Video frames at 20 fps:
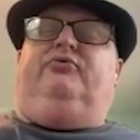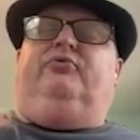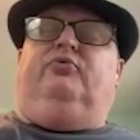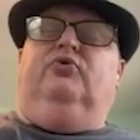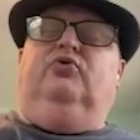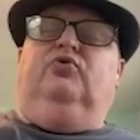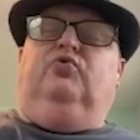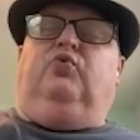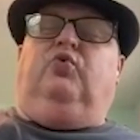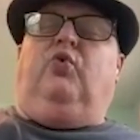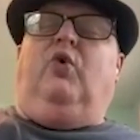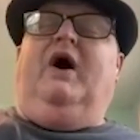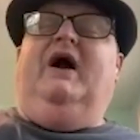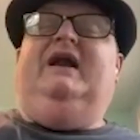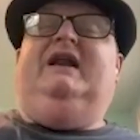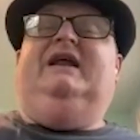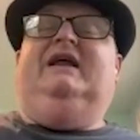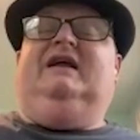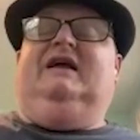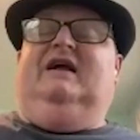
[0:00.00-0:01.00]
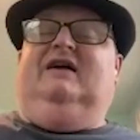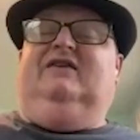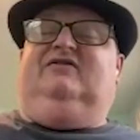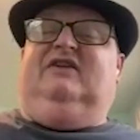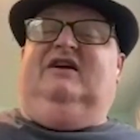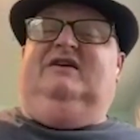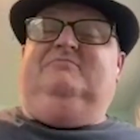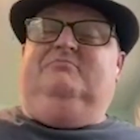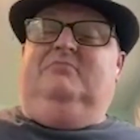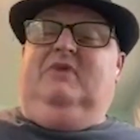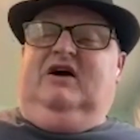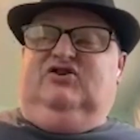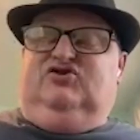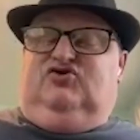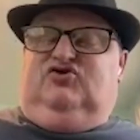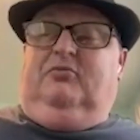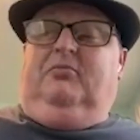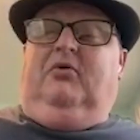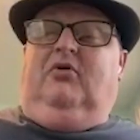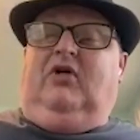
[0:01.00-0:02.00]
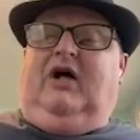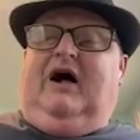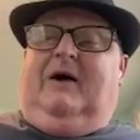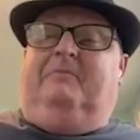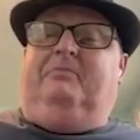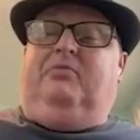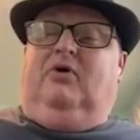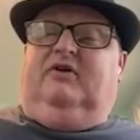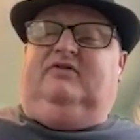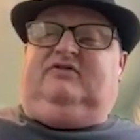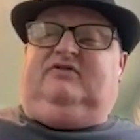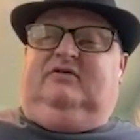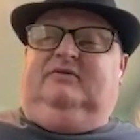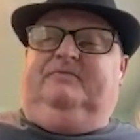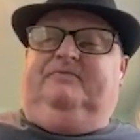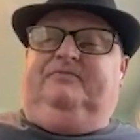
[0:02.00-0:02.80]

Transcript: through writing as a measurable output.